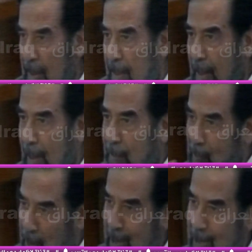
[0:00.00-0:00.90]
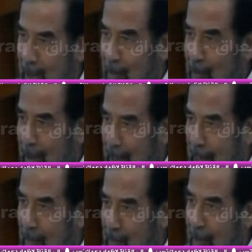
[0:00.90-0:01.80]
uh,
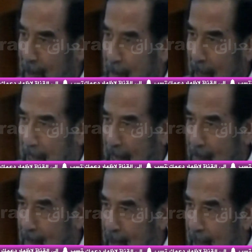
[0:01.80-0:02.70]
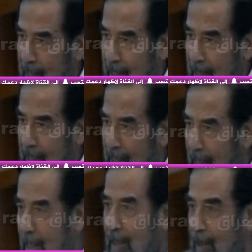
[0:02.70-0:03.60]
not now I'm gonna start to be